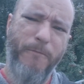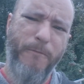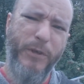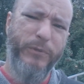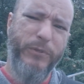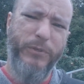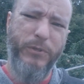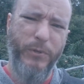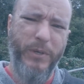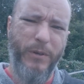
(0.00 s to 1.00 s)
filter
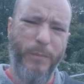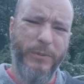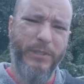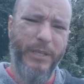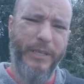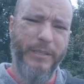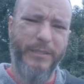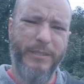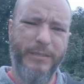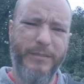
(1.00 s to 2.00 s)
to it, almost like it's